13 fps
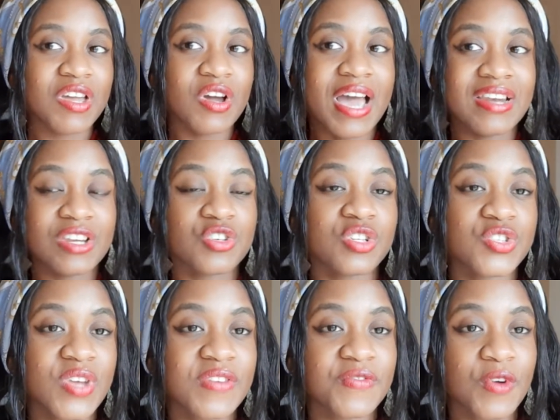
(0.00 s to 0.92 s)
and it
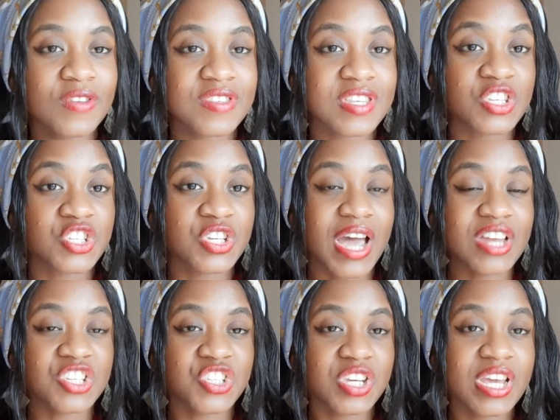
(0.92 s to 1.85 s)
also involves a
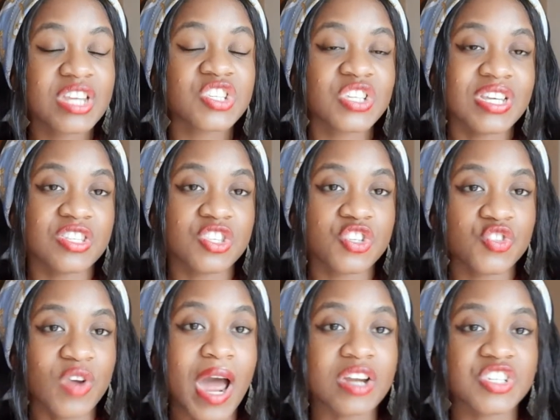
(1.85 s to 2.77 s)
change in
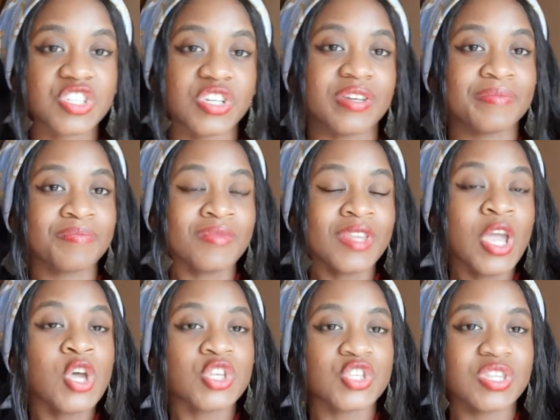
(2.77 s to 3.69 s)
structure.
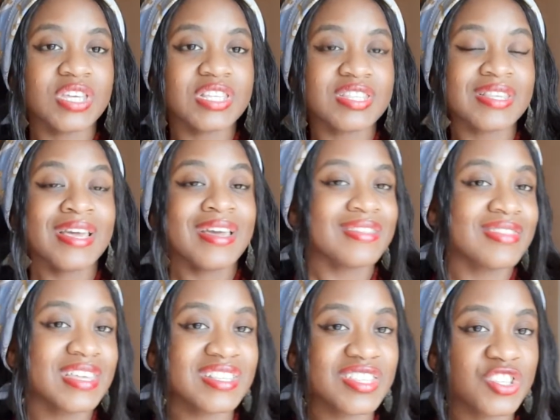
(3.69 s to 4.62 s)
So
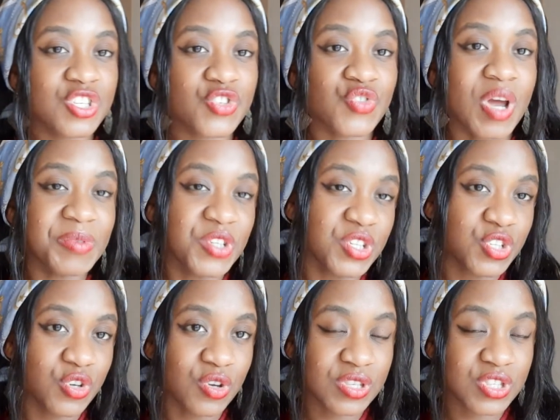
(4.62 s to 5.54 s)
this disruption in
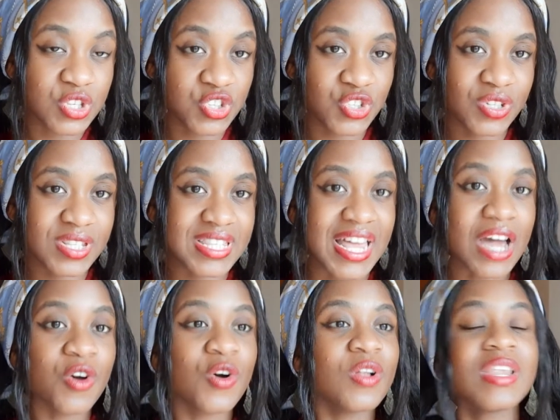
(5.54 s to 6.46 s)
your social
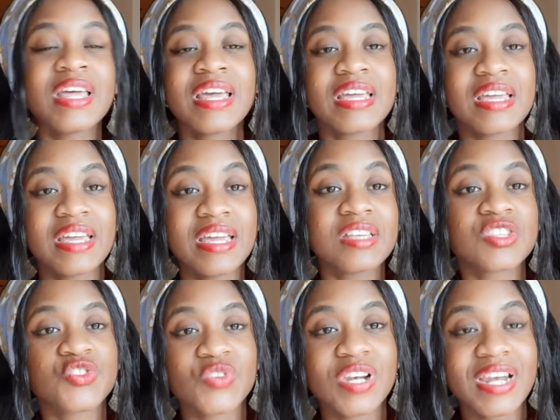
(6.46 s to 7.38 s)
circle
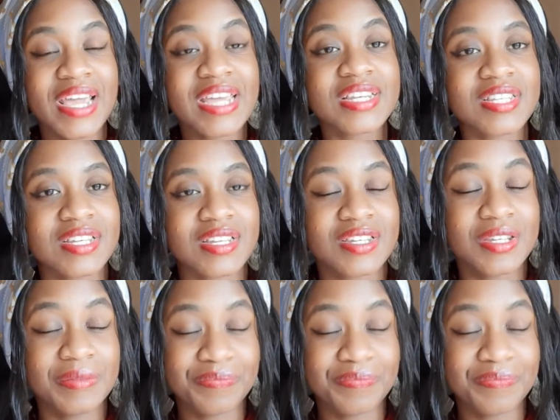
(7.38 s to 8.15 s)
is related